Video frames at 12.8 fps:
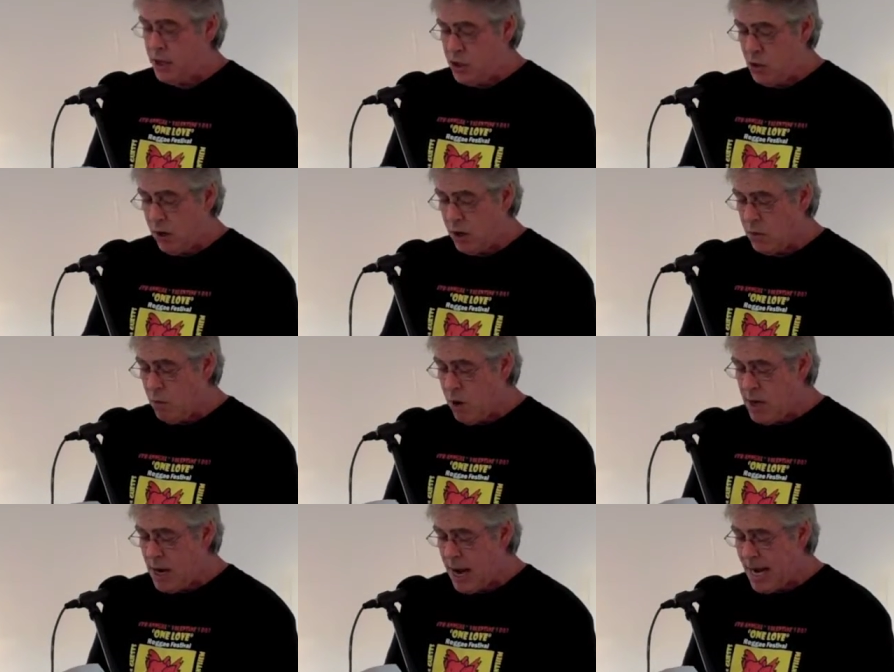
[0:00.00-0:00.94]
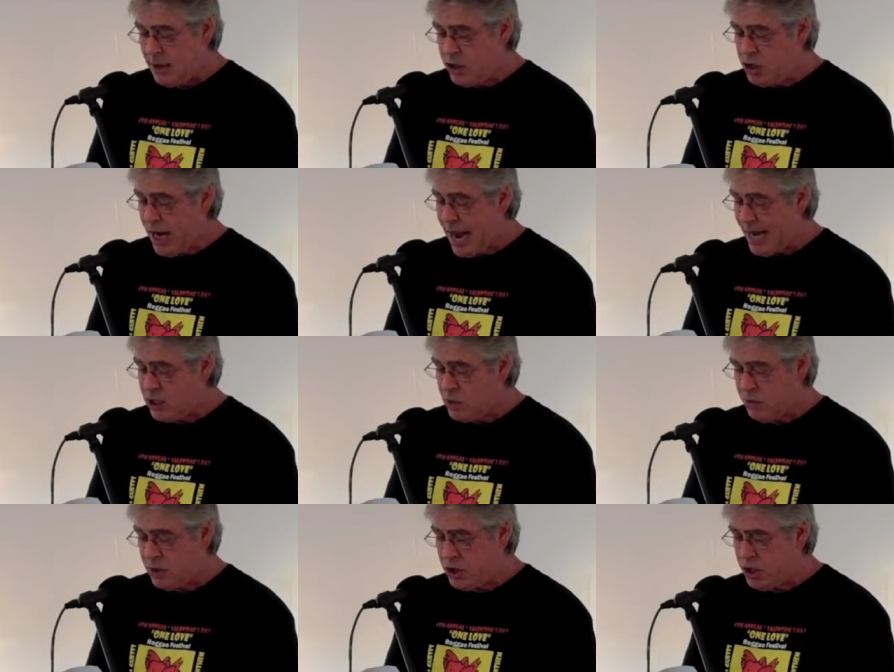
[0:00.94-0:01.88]
You are one-eyed
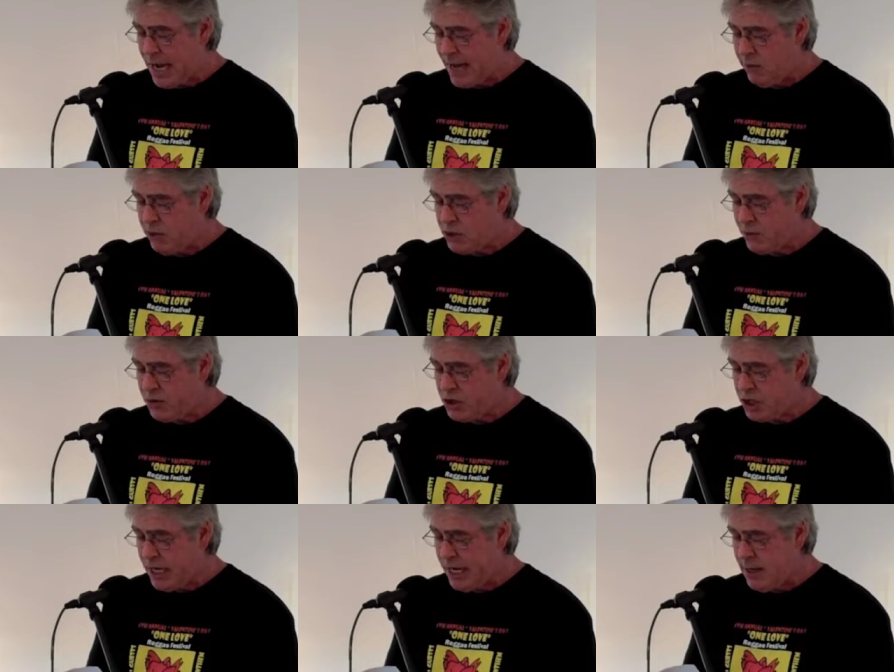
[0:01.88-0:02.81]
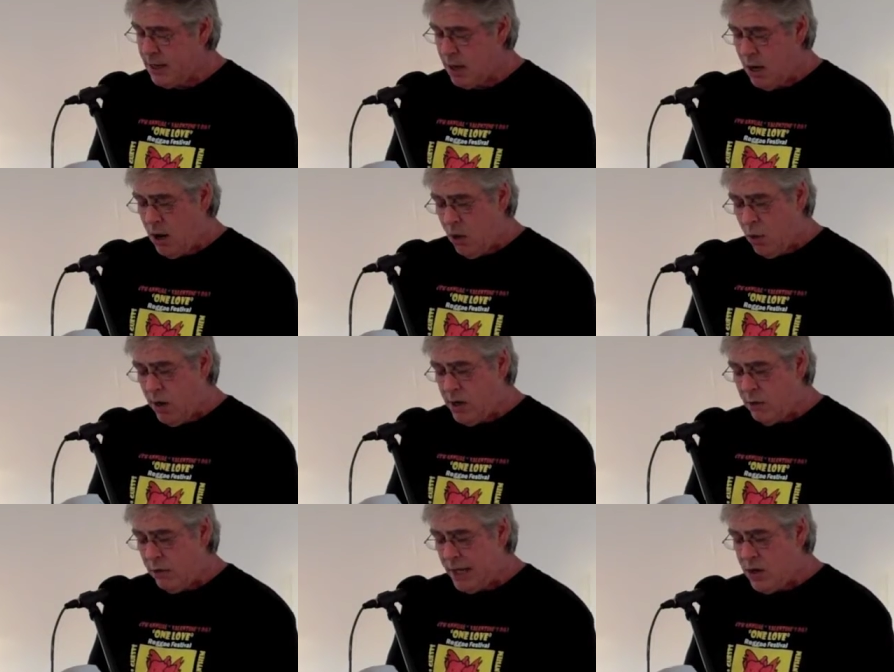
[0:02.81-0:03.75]
jacks with shadows for skin,
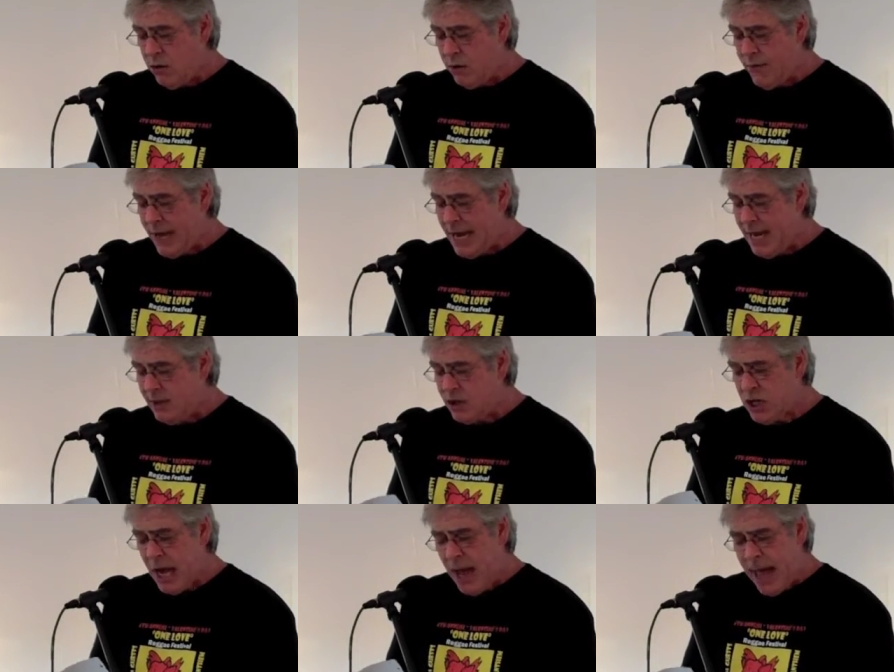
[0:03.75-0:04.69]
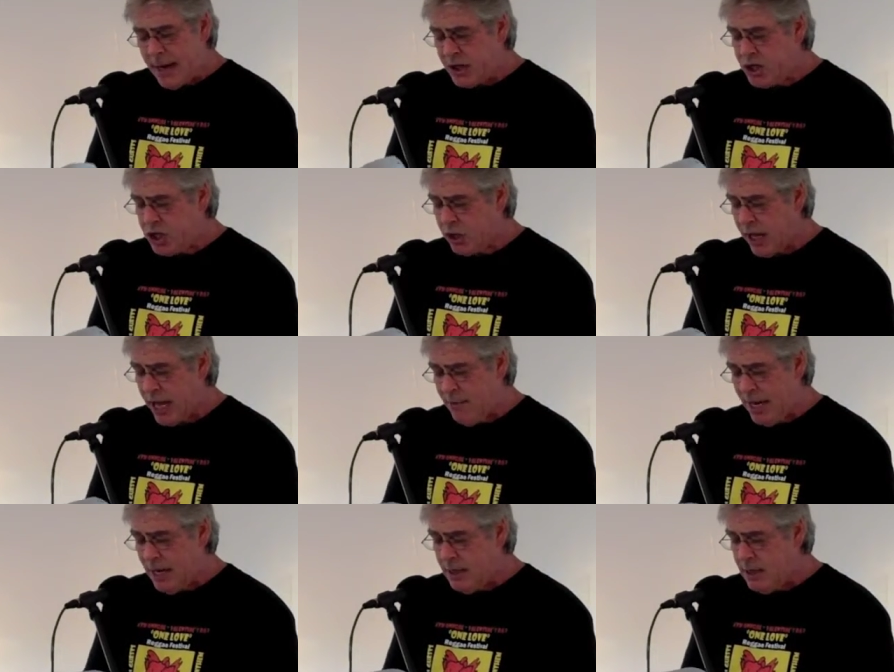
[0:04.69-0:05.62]
oil in your veins, and a
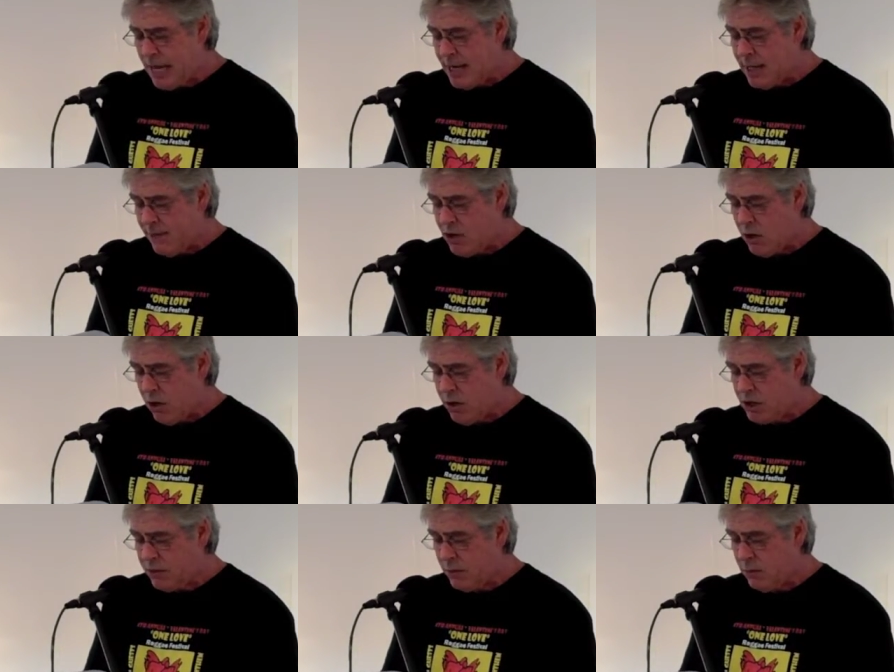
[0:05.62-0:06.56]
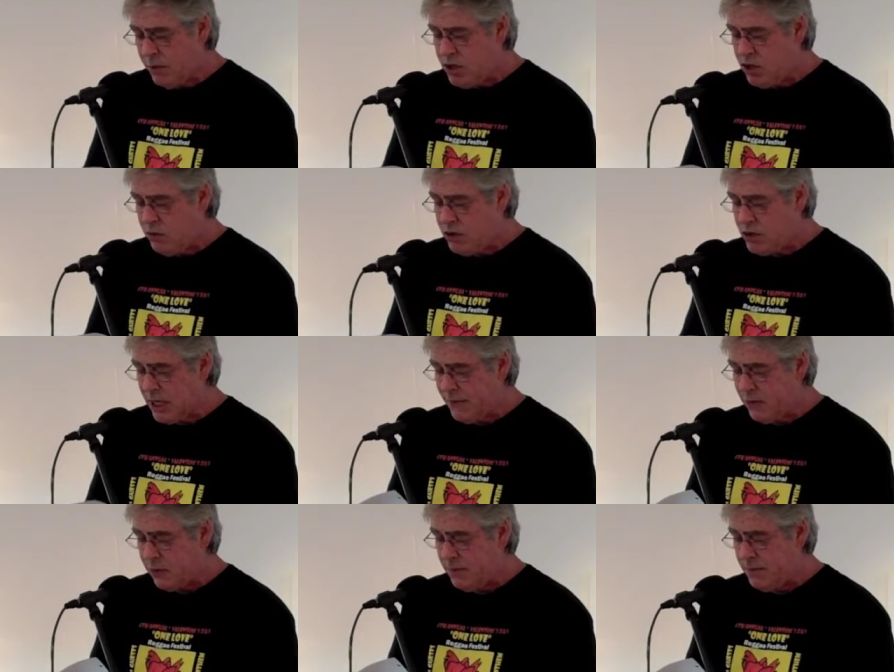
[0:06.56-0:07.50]
slimy deck of cards from which you
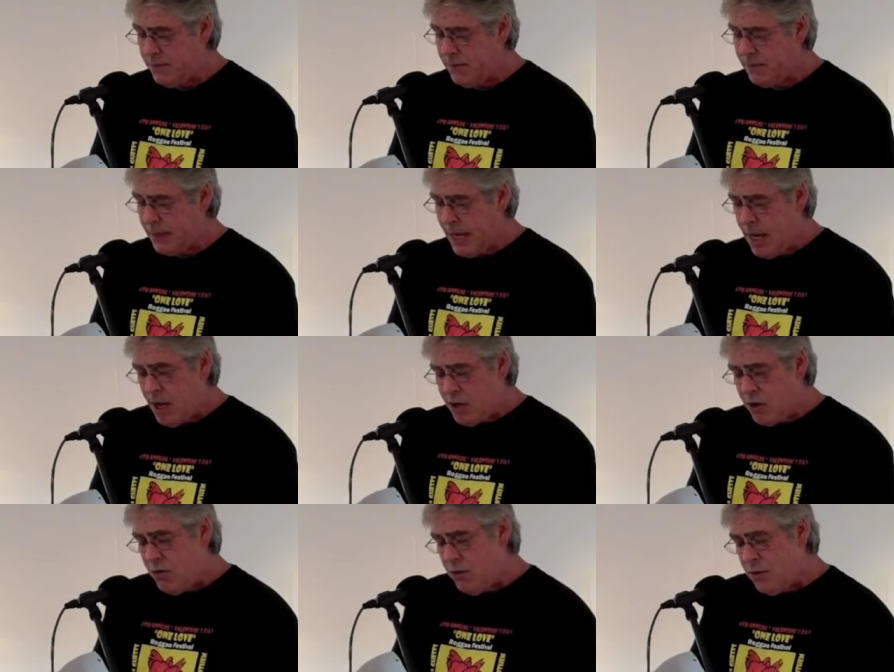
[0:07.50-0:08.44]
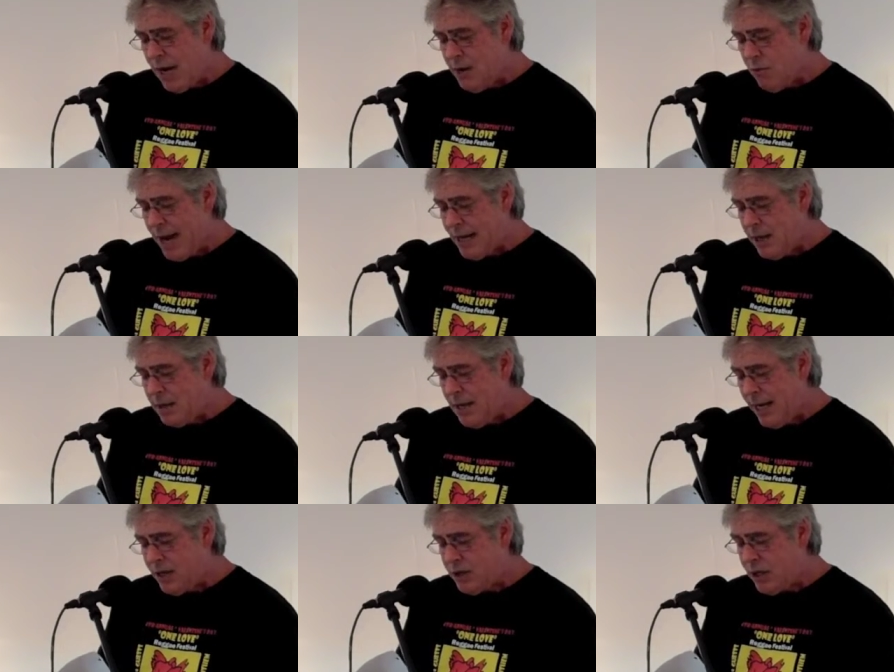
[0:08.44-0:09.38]
shuffle. You do not
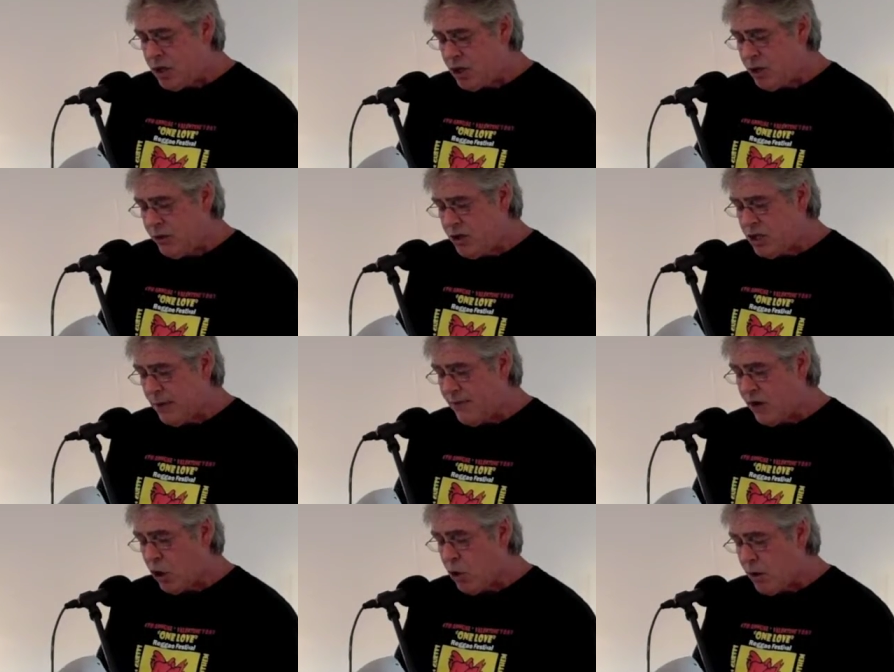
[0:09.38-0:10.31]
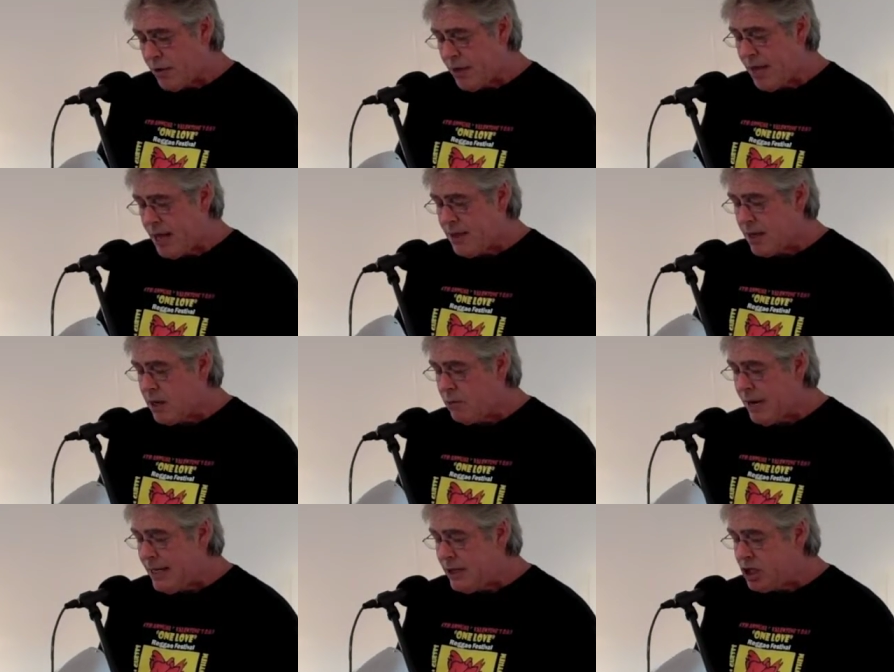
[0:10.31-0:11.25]
recognize the church of earth, the
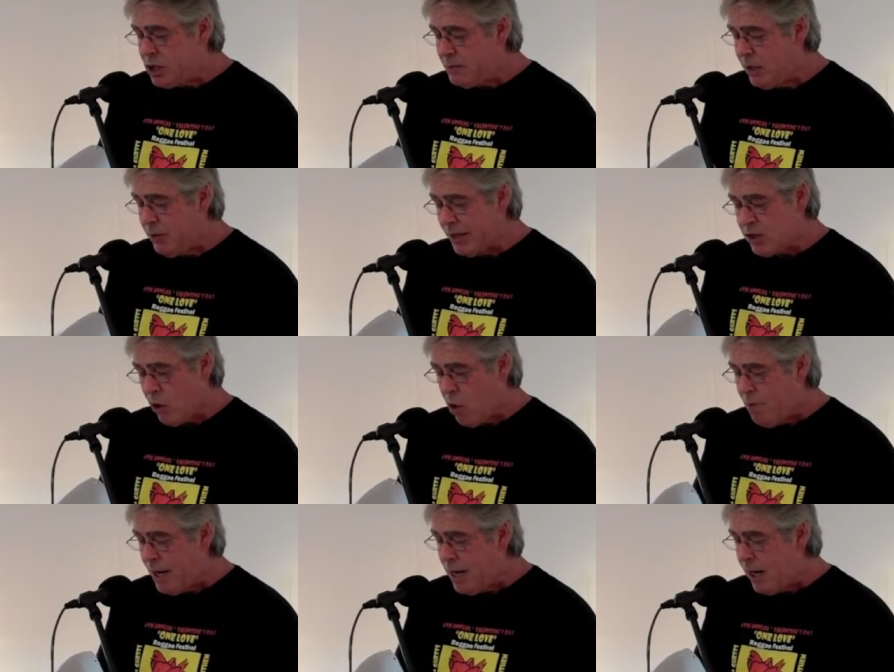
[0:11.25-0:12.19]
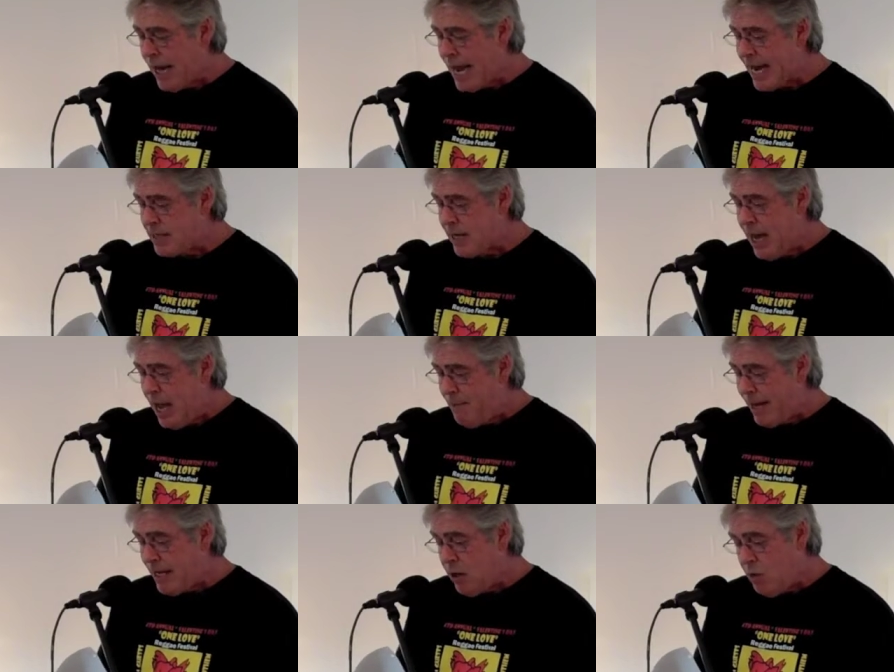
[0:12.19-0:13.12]
great spirit, open land,
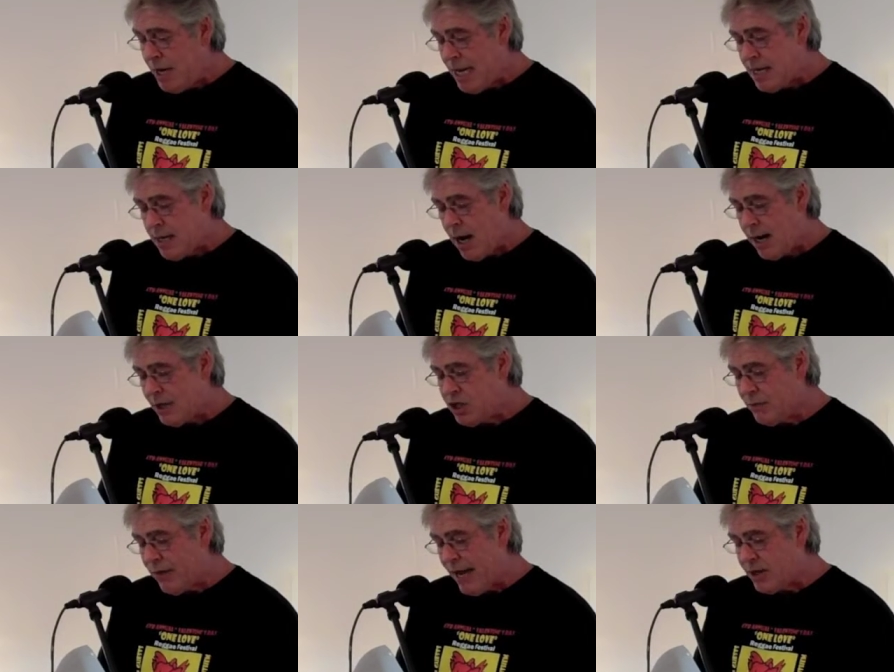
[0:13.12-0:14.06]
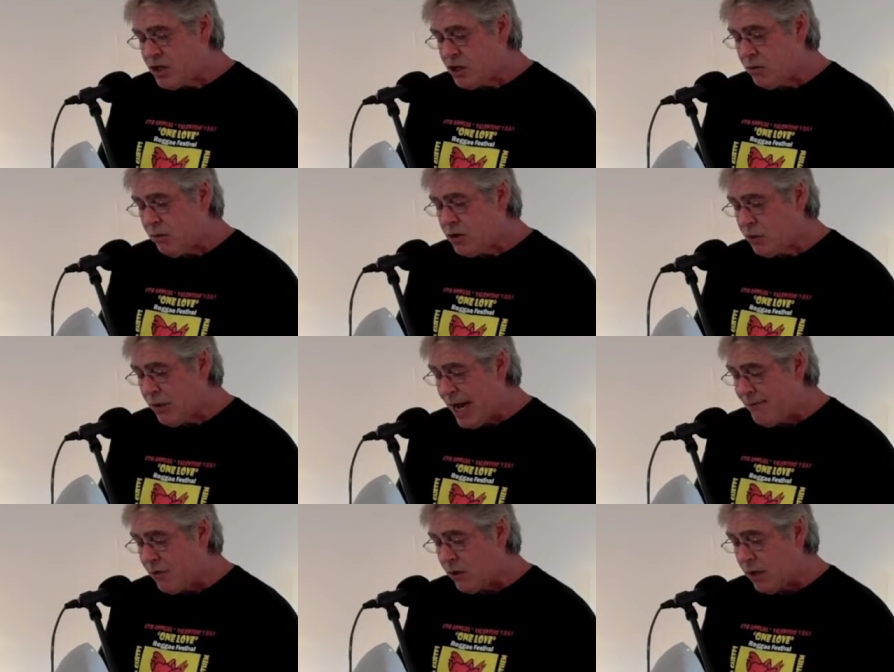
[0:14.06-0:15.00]
peyote gods of astral
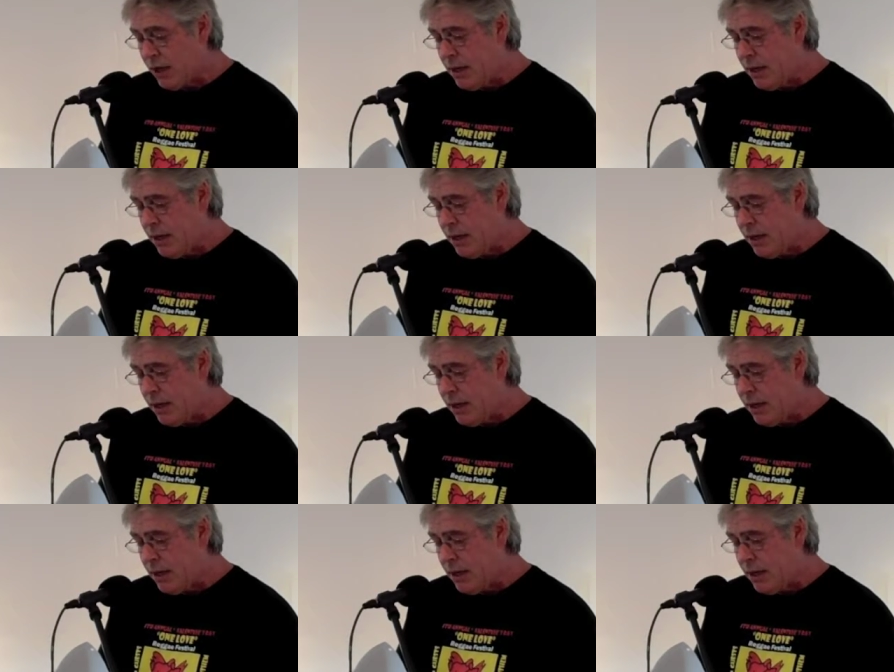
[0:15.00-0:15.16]
travel.